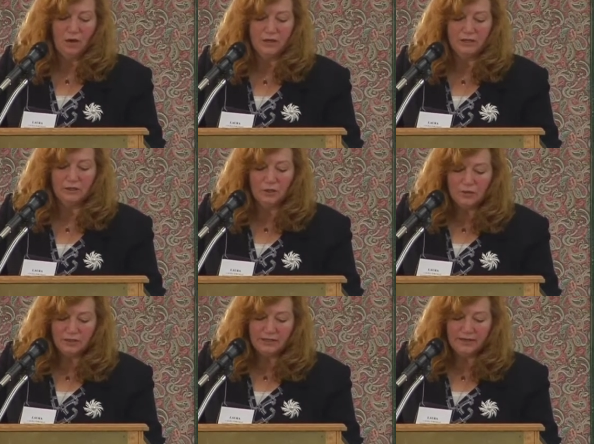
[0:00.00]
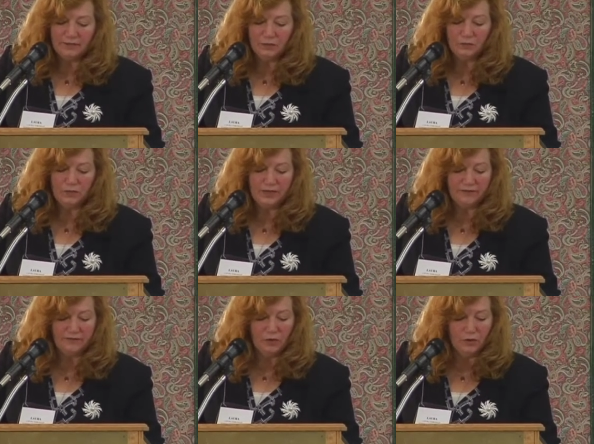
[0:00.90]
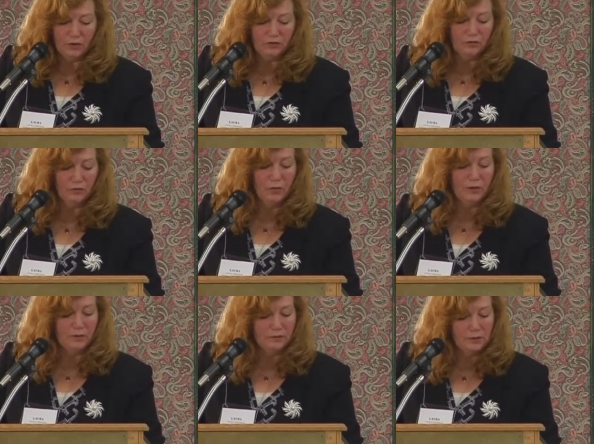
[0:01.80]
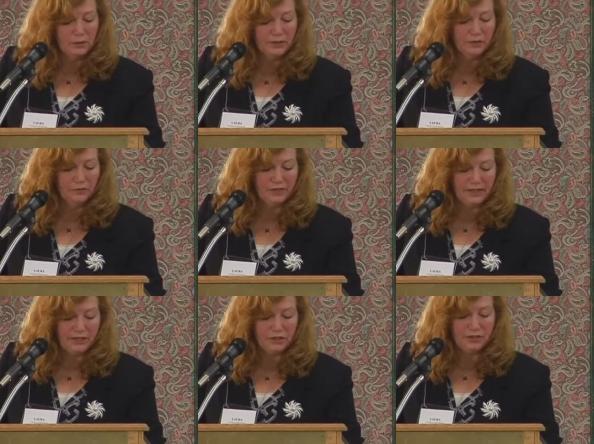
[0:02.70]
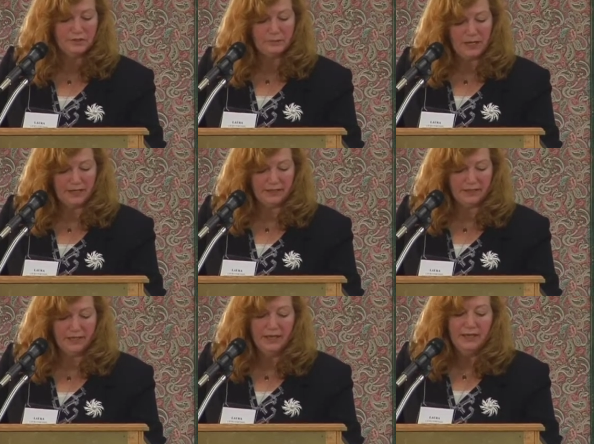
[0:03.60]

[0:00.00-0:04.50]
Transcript: On a local level, we have heard through our employer relations pilot